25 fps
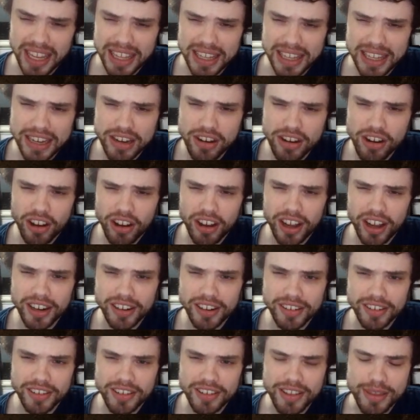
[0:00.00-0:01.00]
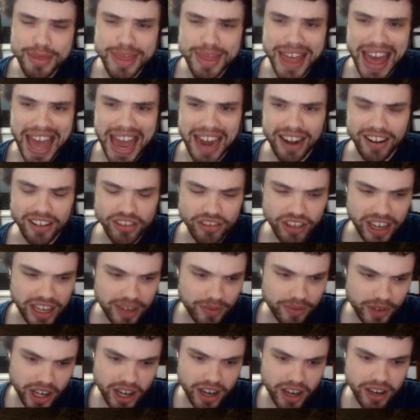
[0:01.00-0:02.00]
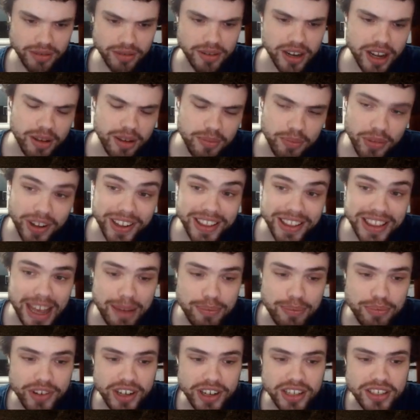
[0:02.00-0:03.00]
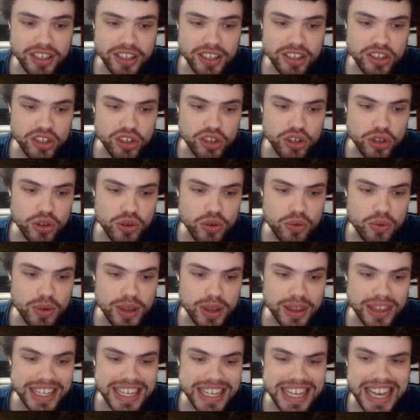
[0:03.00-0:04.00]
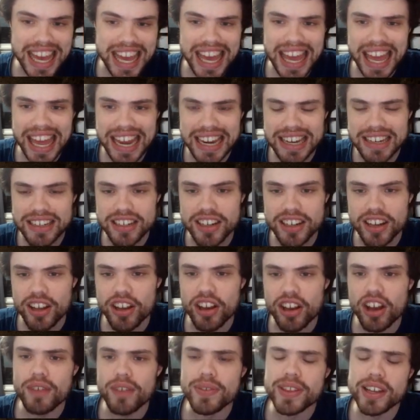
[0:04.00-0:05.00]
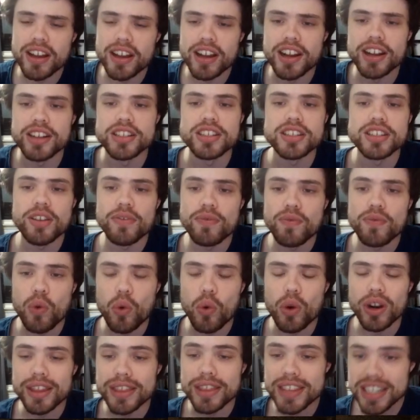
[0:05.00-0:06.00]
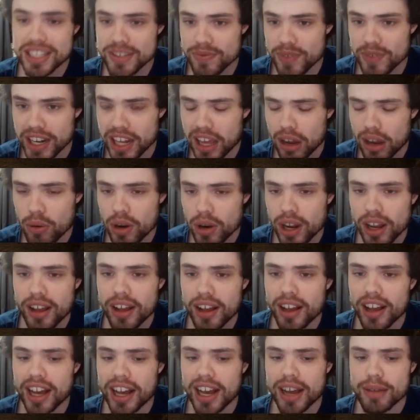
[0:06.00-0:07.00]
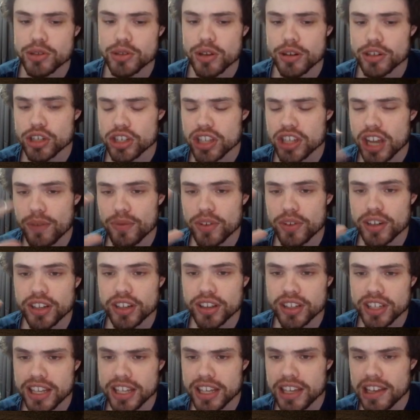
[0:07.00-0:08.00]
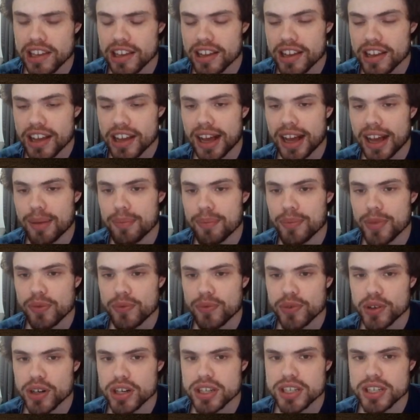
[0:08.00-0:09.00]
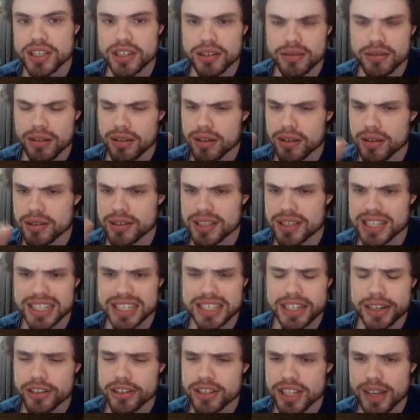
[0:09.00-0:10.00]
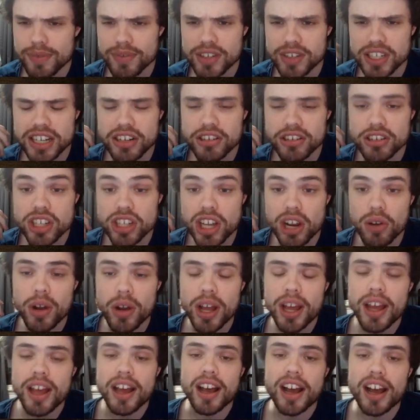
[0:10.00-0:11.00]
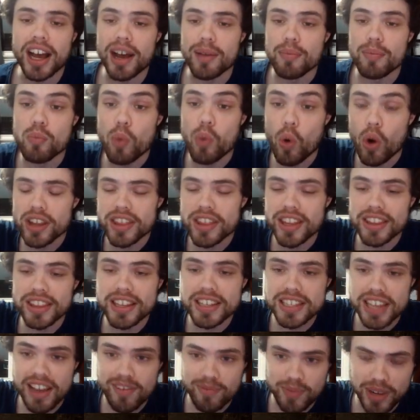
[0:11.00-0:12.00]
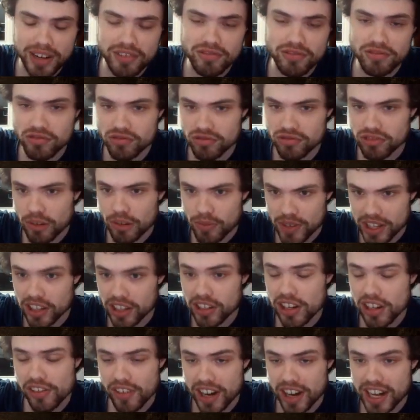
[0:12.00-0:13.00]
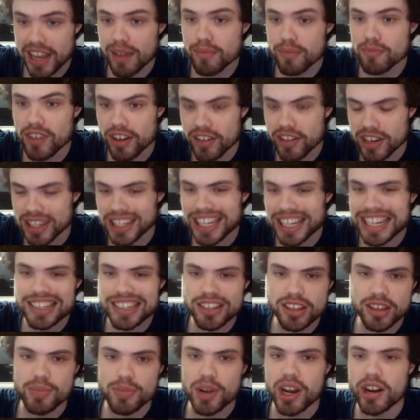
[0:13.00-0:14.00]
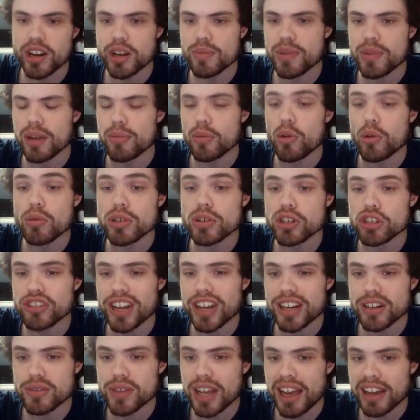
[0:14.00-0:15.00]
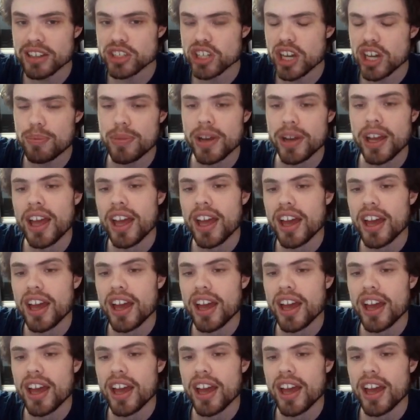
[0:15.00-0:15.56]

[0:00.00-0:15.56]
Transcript: Not that great of a card, but that brings us to the end of the cards for this video. So I just covered the first 16 or 17 or so. More than this have been revealed already. I'm very late to the party, but I'm going to try to catch up.